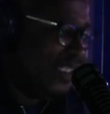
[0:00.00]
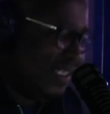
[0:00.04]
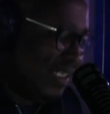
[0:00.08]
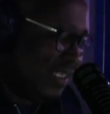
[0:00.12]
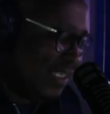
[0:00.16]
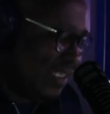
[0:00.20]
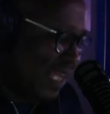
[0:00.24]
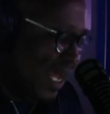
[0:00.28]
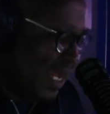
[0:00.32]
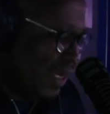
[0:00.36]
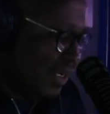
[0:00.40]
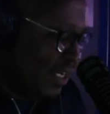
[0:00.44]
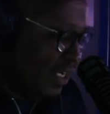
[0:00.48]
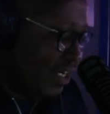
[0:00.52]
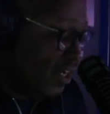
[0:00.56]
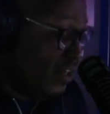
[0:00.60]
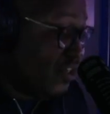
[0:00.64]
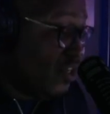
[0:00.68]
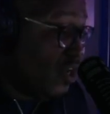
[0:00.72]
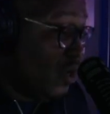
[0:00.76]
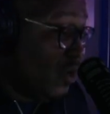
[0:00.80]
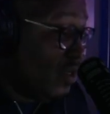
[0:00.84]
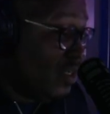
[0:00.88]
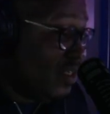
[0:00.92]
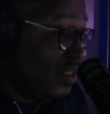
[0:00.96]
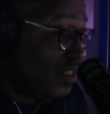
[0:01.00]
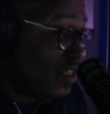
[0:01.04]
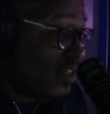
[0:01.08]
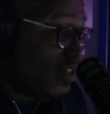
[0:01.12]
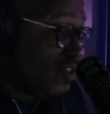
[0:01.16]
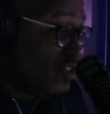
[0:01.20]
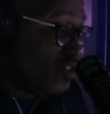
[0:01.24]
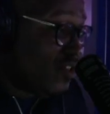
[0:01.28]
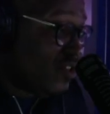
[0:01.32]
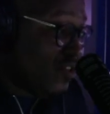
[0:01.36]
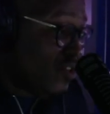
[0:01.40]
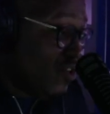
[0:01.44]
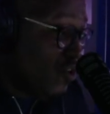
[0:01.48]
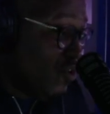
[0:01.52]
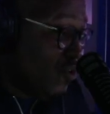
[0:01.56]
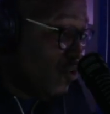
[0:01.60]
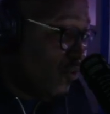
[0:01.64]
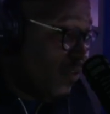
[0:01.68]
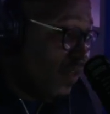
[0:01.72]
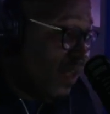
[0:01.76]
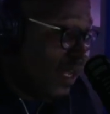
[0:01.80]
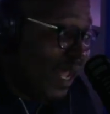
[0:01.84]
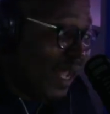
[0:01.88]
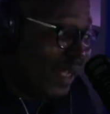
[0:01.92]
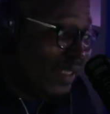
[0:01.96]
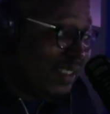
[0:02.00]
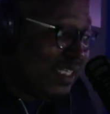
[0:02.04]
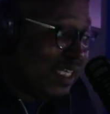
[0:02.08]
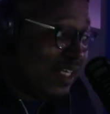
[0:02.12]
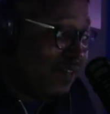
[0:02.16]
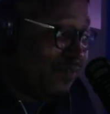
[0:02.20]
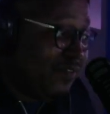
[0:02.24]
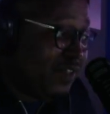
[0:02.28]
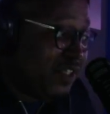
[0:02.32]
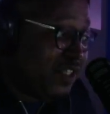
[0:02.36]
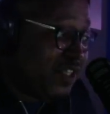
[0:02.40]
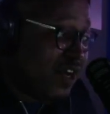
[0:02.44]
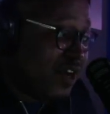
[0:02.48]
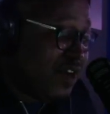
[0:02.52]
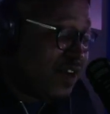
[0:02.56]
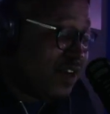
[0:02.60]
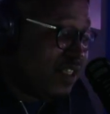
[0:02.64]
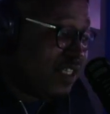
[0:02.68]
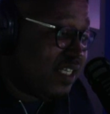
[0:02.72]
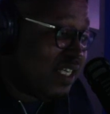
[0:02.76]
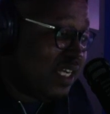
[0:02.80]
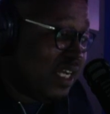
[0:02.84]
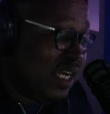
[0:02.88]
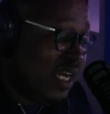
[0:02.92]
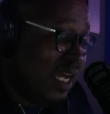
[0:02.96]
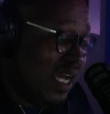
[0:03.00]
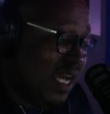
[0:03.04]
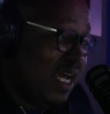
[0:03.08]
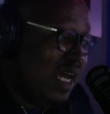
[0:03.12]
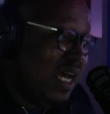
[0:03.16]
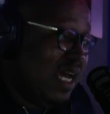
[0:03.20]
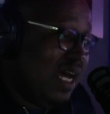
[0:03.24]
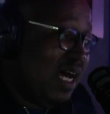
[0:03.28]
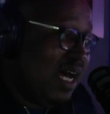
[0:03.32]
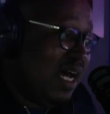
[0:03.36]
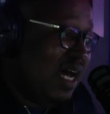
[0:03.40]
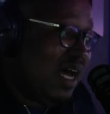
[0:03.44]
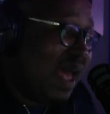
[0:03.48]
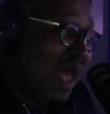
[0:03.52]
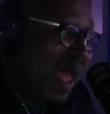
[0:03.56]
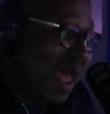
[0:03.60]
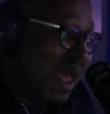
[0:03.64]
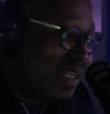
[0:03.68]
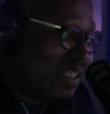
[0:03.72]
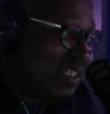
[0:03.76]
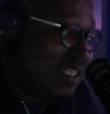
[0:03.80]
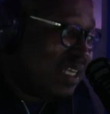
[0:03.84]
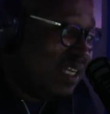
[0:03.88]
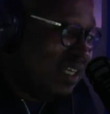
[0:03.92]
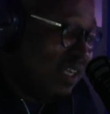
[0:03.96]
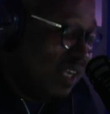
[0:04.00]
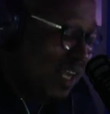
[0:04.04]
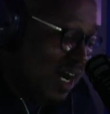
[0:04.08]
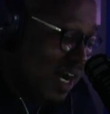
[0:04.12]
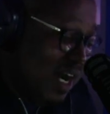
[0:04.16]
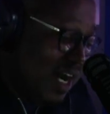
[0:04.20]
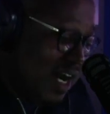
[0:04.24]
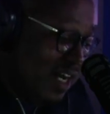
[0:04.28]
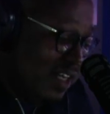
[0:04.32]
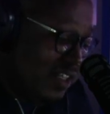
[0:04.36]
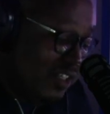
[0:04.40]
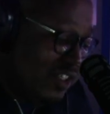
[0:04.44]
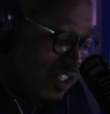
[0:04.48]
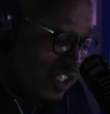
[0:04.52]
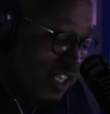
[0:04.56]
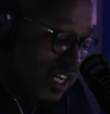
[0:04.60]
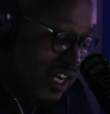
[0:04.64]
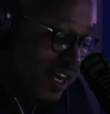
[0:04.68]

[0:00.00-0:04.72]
Sisanda, condolences to you, the acting fraternity at large.